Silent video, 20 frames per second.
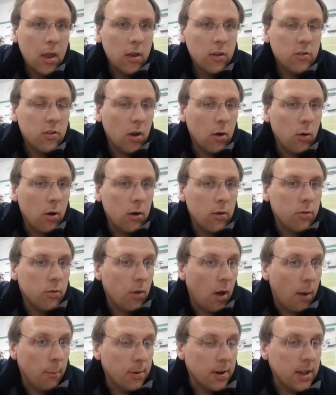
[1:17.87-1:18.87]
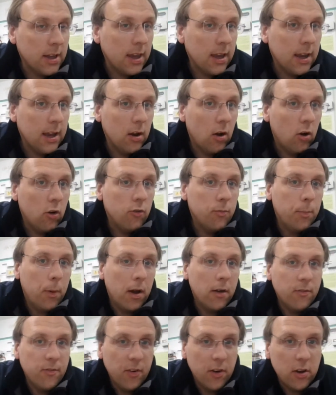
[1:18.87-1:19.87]
So I'm going to kick it off
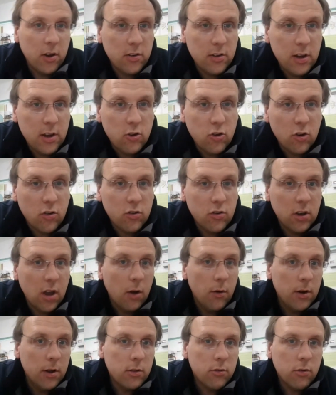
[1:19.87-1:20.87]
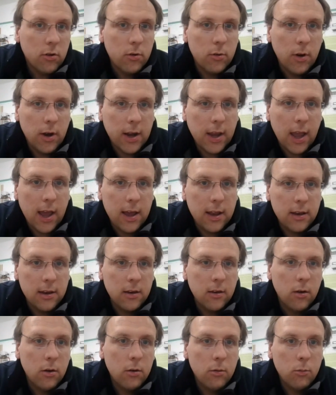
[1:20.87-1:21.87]
by firstly just going through
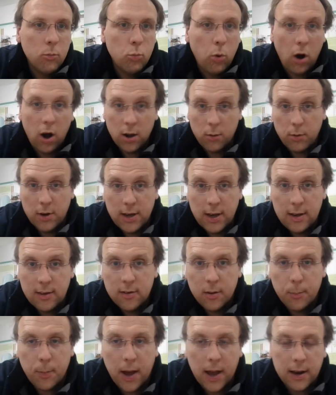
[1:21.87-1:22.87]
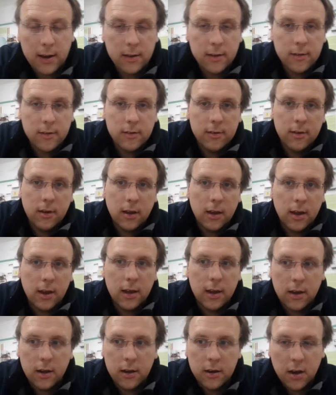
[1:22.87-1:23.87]
again why we need to balance.
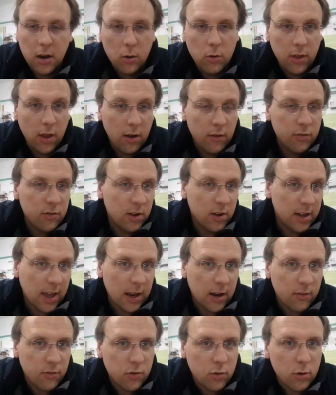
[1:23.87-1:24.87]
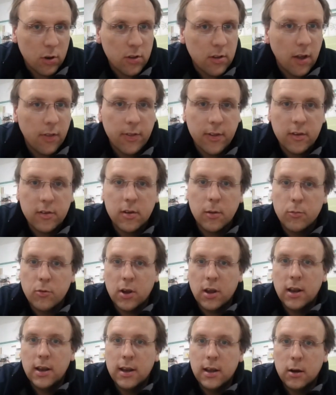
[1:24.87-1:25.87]
I know that I've sort of done this
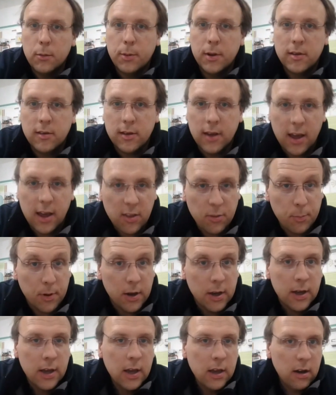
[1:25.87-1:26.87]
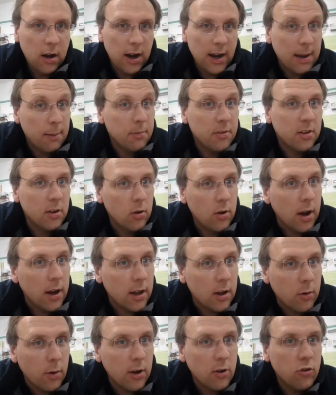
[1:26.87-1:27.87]
subject a little bit to death, but I am still
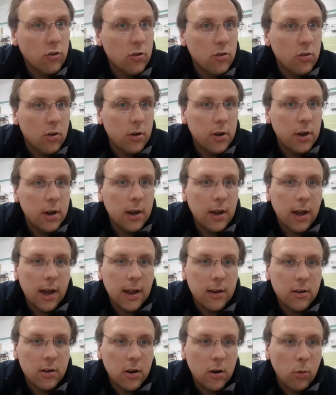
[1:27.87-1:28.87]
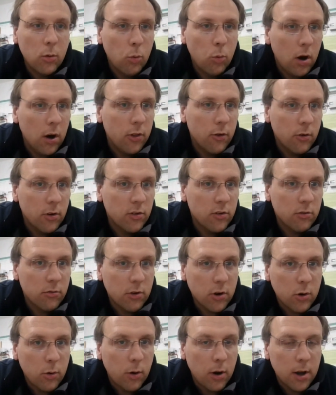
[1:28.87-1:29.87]
getting questions on it, and why there is a
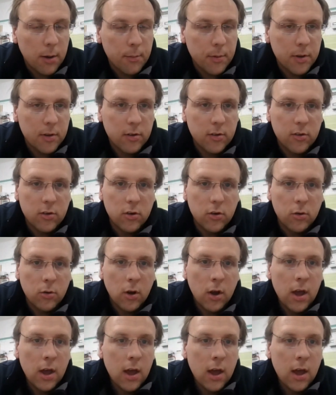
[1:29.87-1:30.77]
requirement to